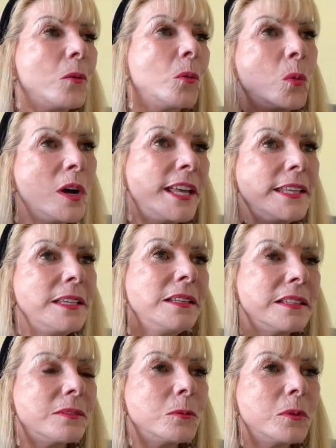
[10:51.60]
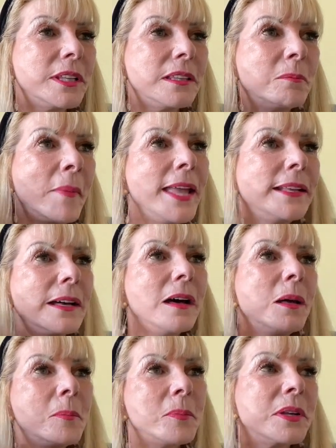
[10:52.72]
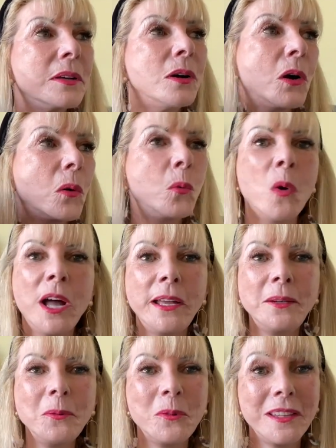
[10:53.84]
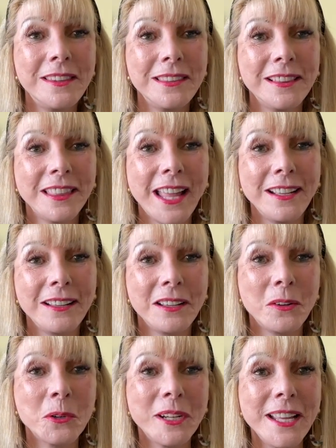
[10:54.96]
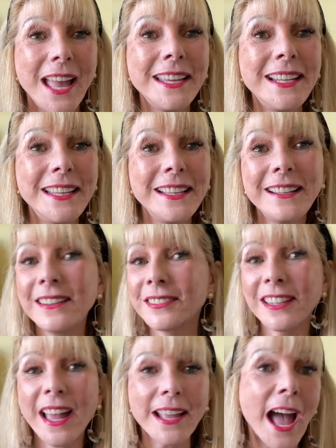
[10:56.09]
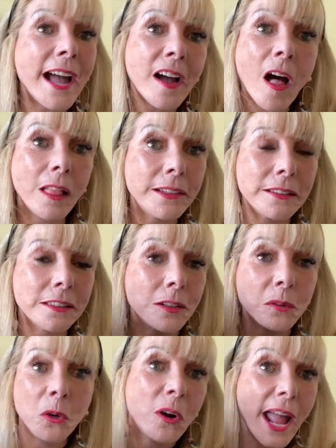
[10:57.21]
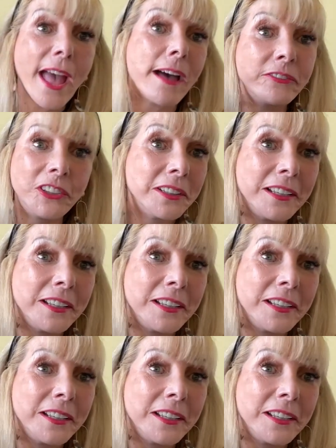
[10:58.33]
one with makeup, one with like creating, like I call it a little craft.